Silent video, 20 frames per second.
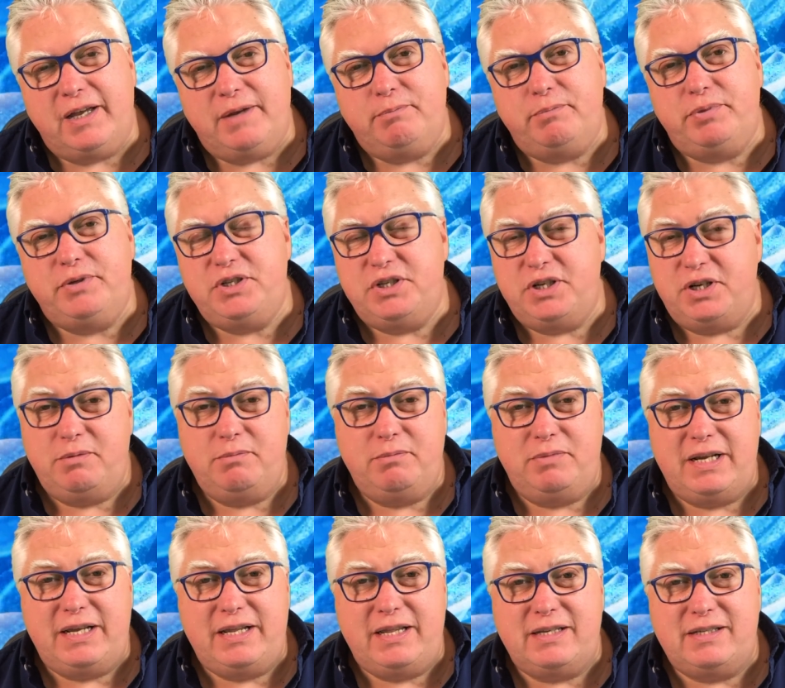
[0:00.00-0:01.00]

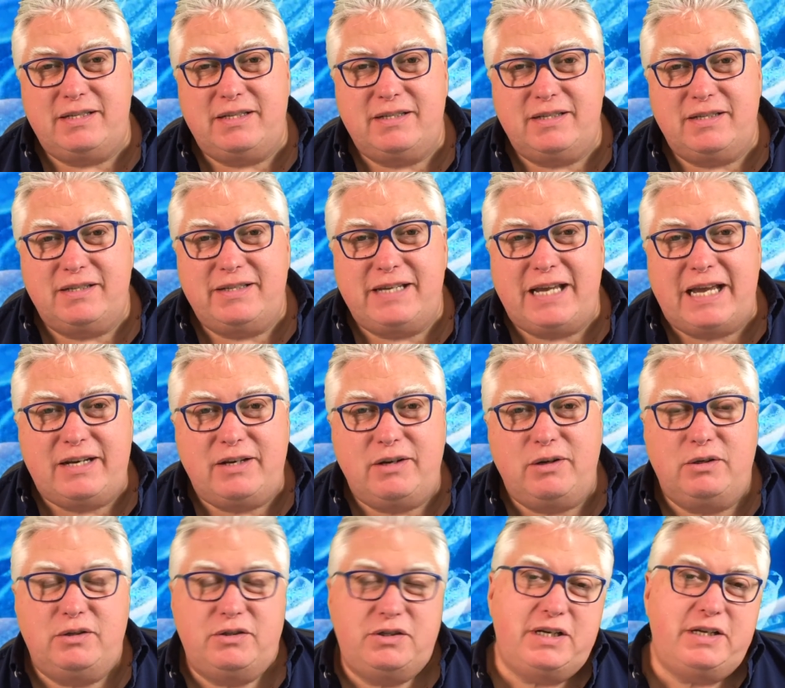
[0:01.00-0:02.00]
Presumably this is a
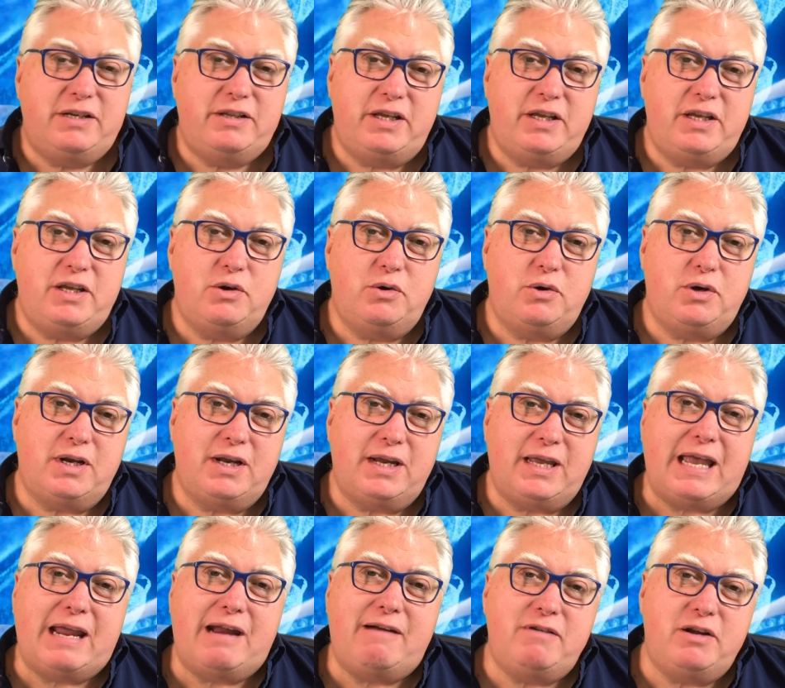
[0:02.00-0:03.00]
technology that you're going to
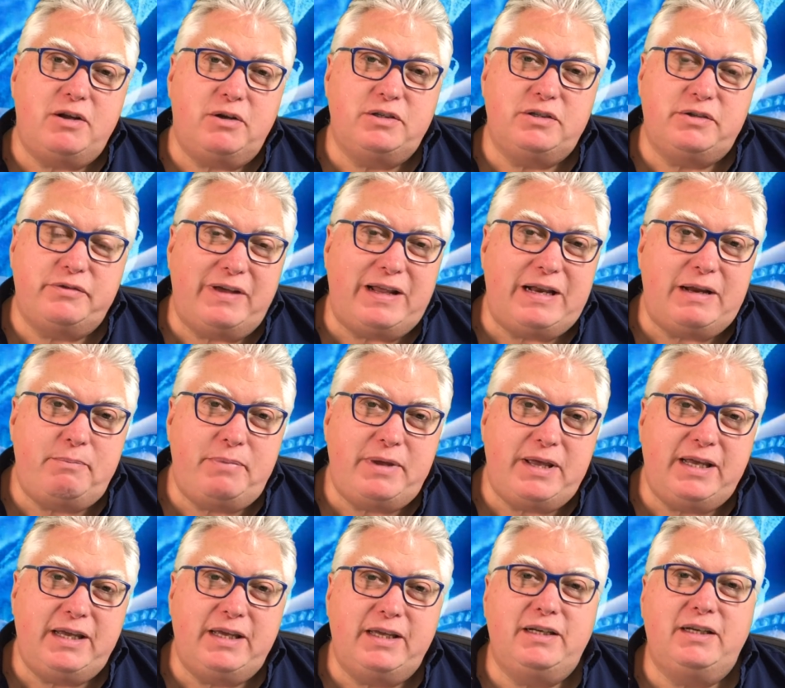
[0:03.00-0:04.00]
carry on
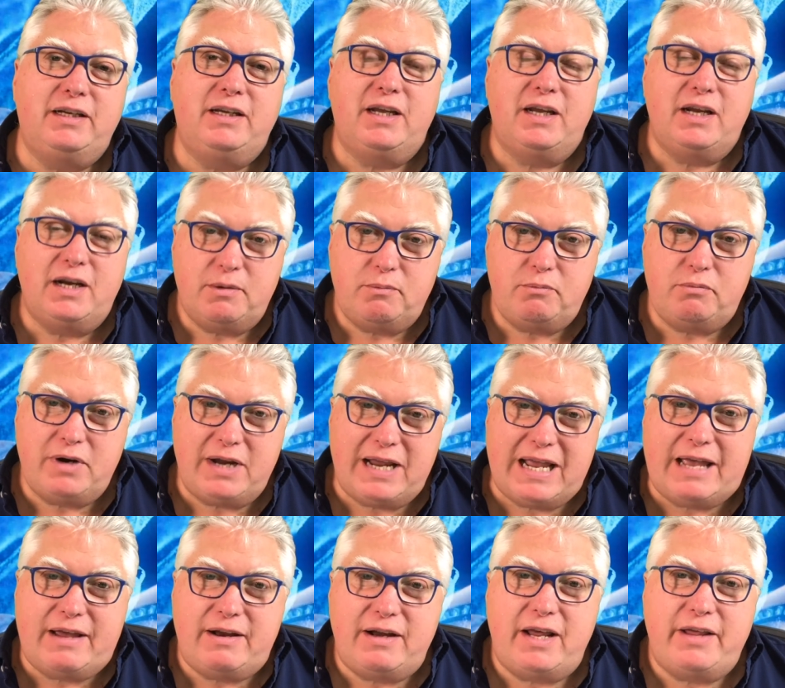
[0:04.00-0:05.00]
developing and bring
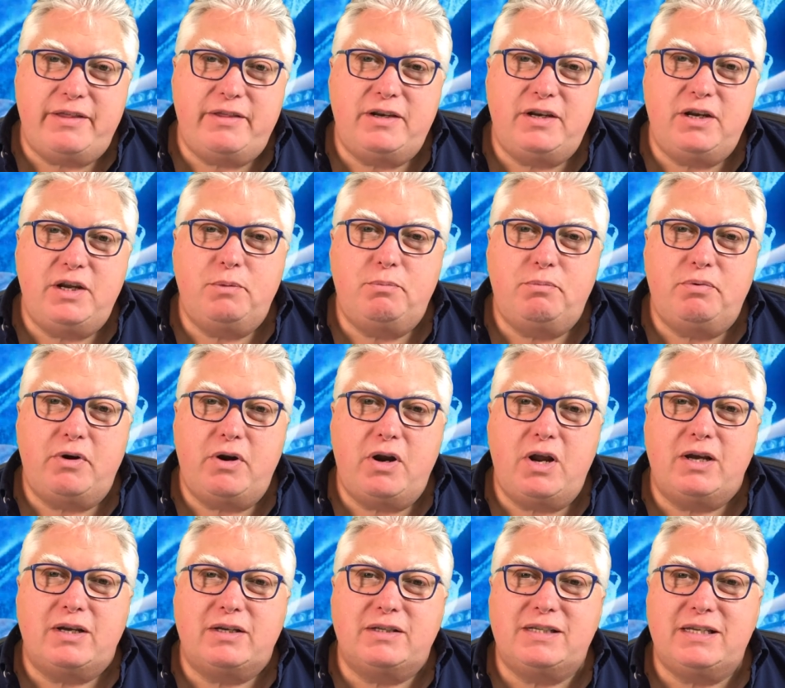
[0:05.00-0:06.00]
out other new
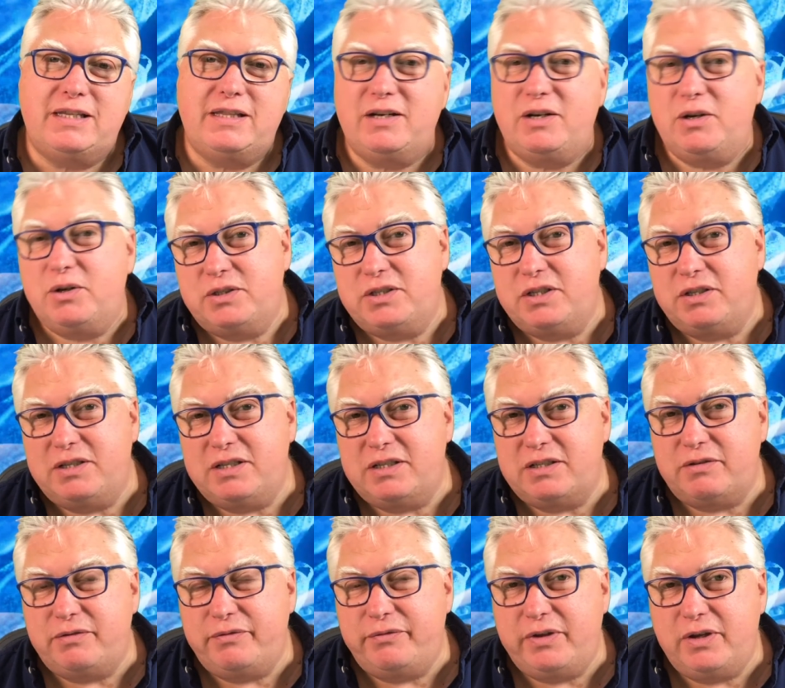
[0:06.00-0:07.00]
products in the not too
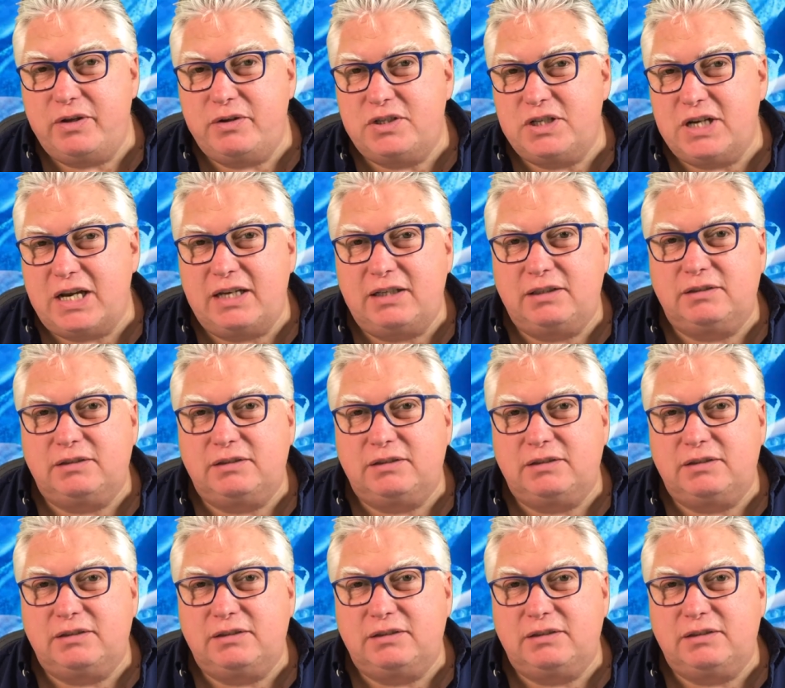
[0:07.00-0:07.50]
distant future.